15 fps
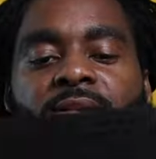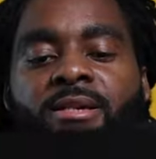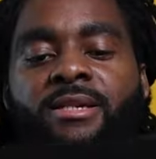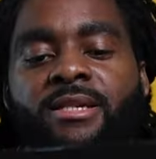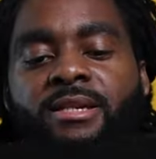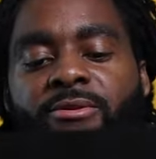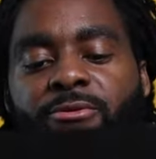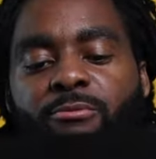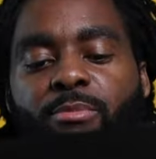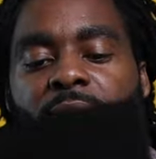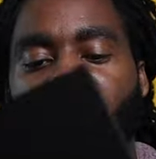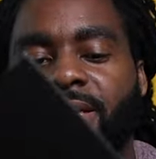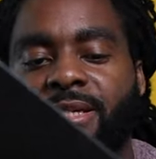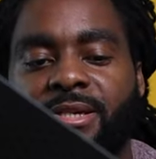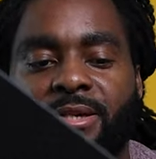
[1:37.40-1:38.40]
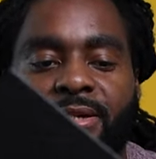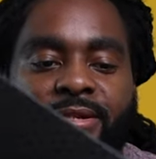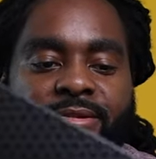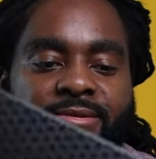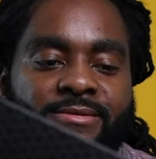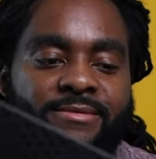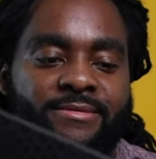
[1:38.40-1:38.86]
This little box here,
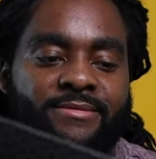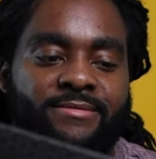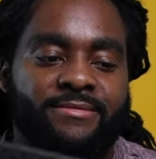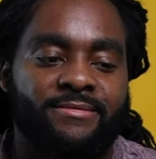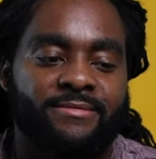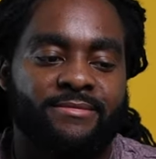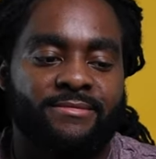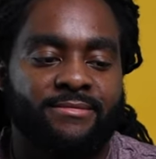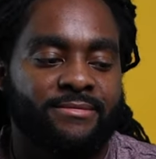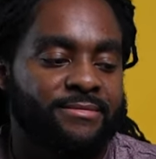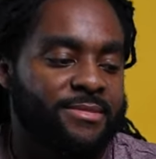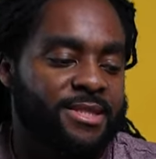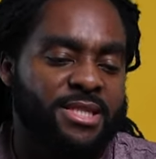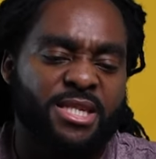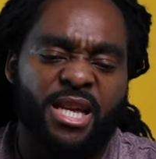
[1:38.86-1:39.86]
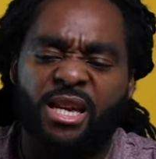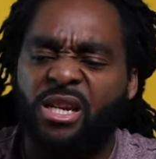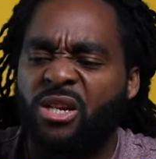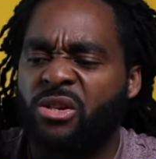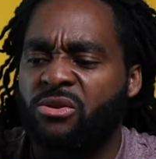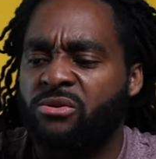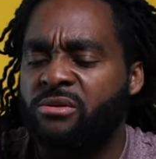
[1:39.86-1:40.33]
say
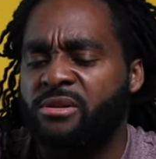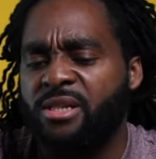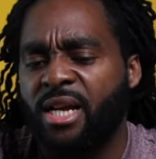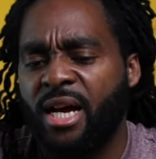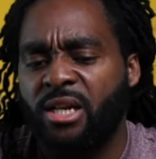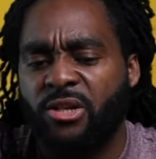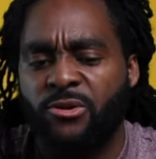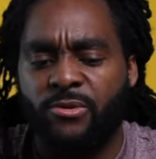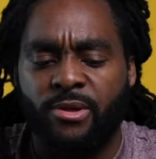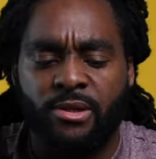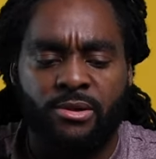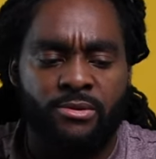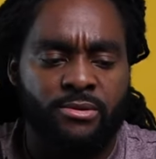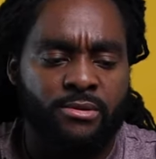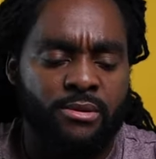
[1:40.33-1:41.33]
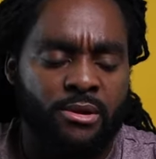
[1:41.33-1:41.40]
little, not too little,